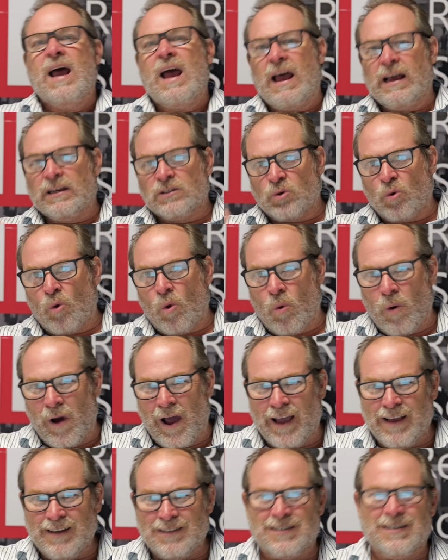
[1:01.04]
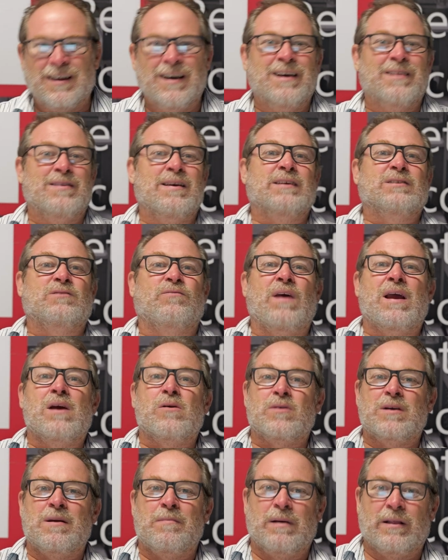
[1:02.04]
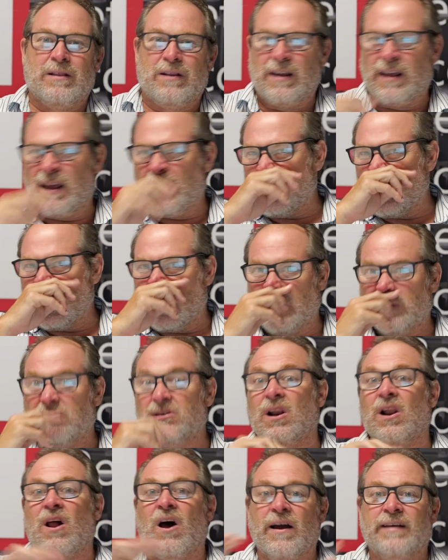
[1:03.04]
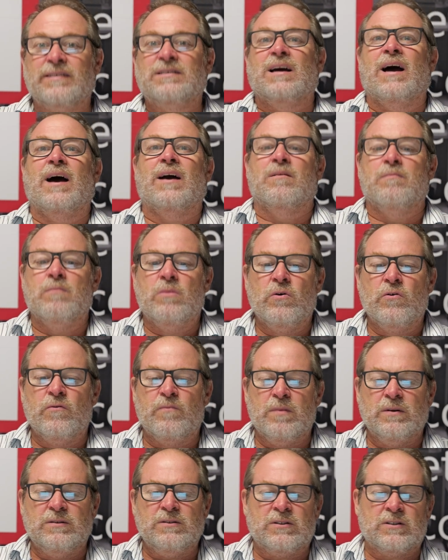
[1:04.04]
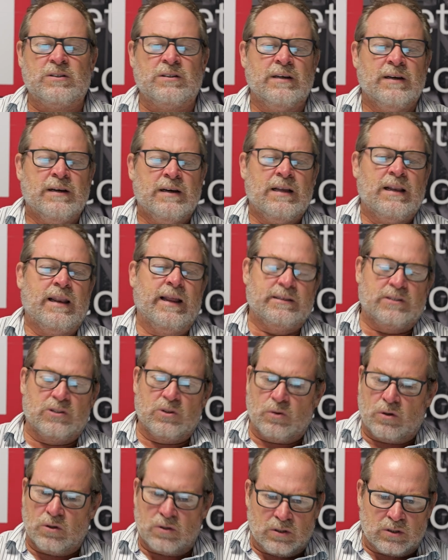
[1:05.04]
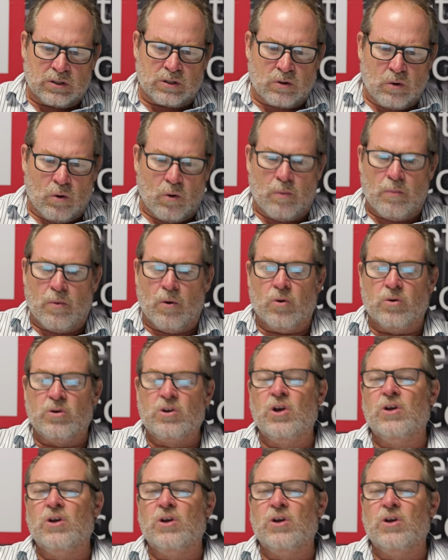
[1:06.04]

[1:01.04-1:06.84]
As always, there's variability in the underlying data movements. Let's look at the scoreboard.